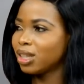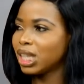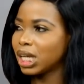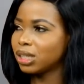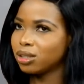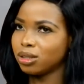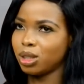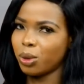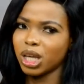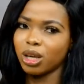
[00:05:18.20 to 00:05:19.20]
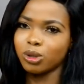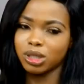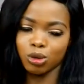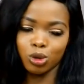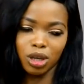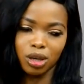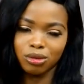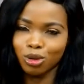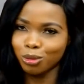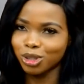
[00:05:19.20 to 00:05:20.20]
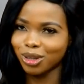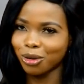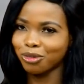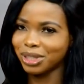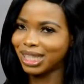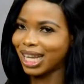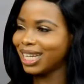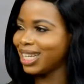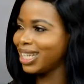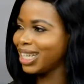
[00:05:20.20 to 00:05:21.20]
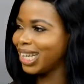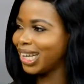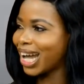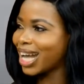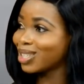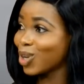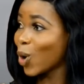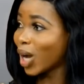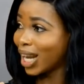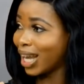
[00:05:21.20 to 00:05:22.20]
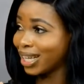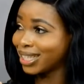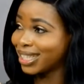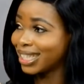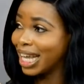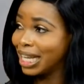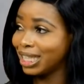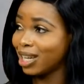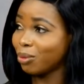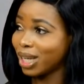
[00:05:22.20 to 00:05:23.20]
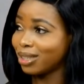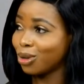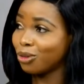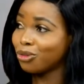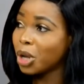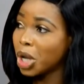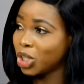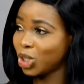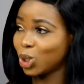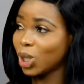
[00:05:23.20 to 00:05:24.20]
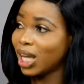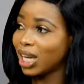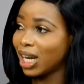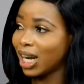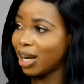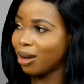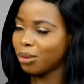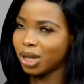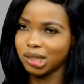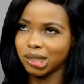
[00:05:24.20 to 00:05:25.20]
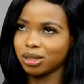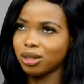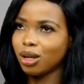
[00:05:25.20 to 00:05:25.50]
that's it. There were girls that, okay, come to think of it, Tenny has long legs okay. than myself. She's taller than I am. And mm.